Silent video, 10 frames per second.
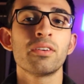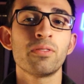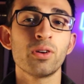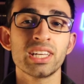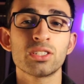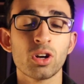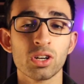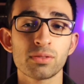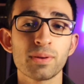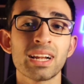for each
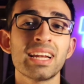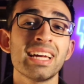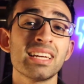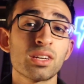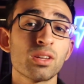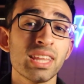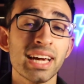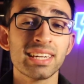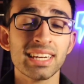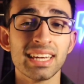hospital into
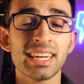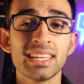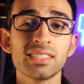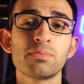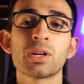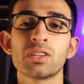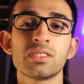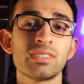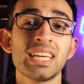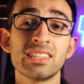their trainees
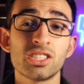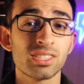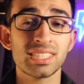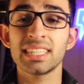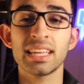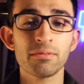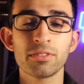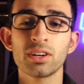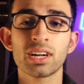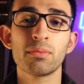because they'll just see them
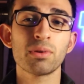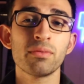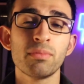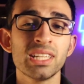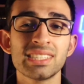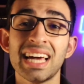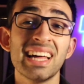for a couple of months